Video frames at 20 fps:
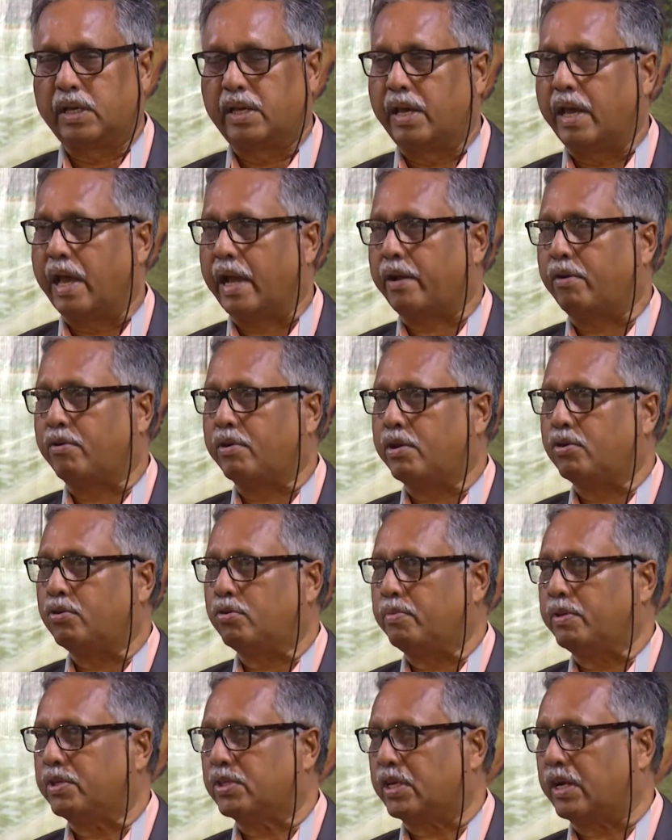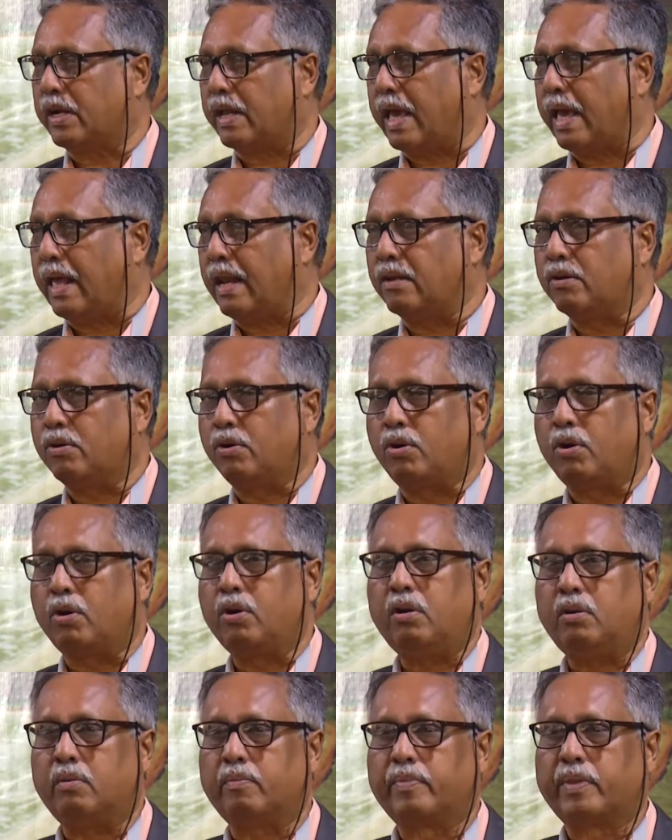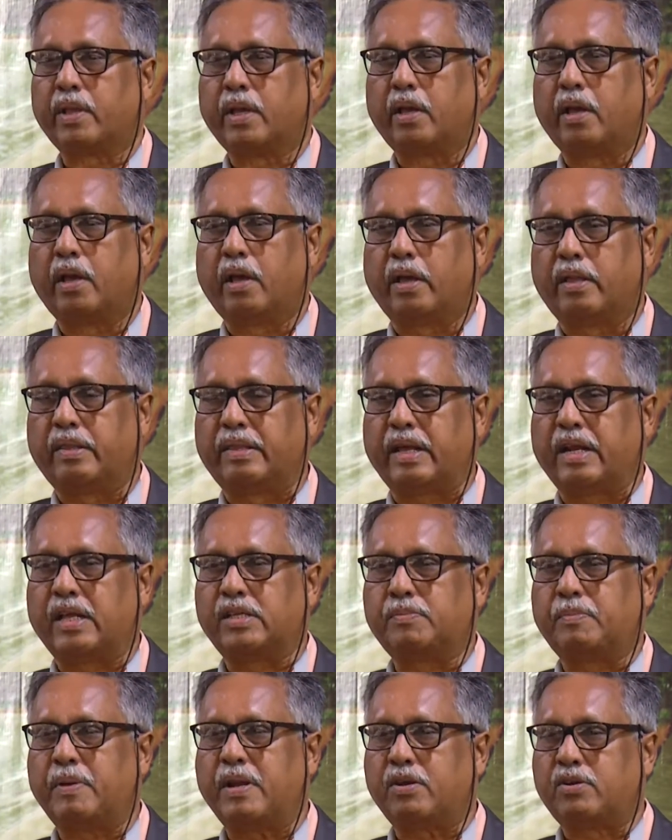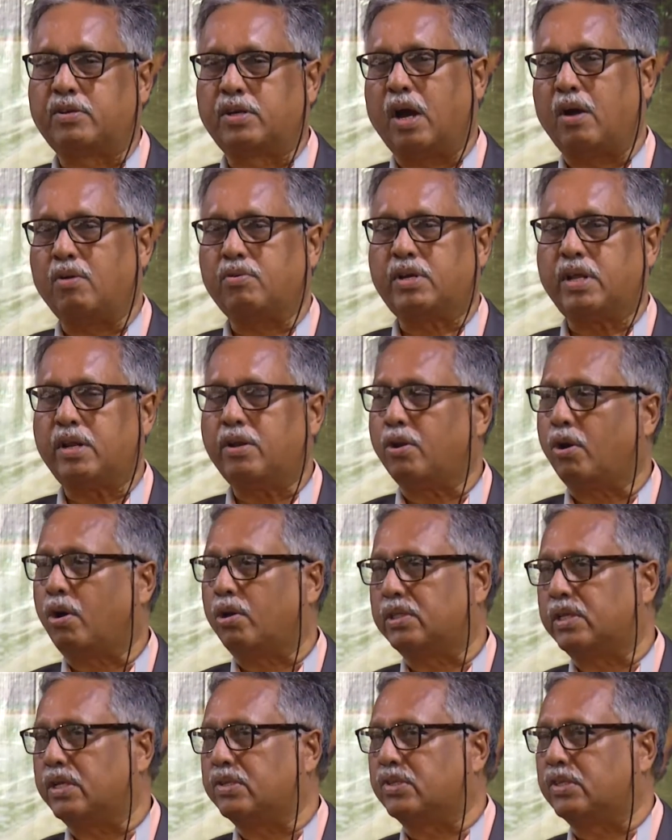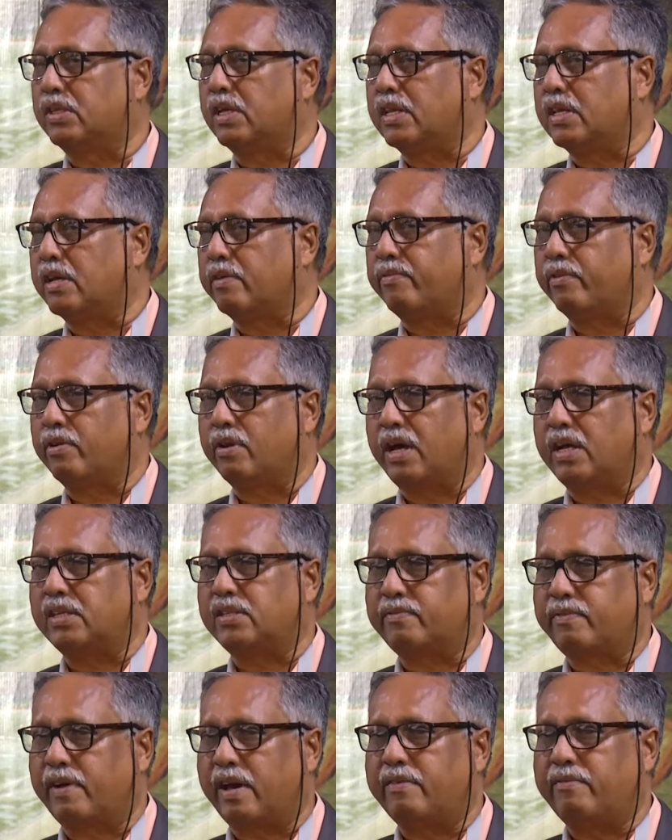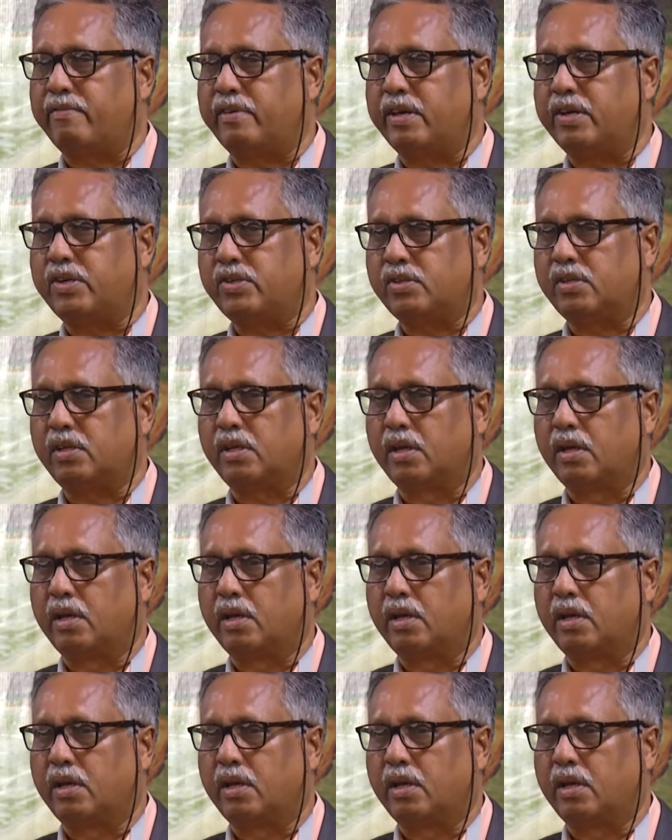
According to Mr. Al Gore, there has been drought in northern Syria for the last 5 years.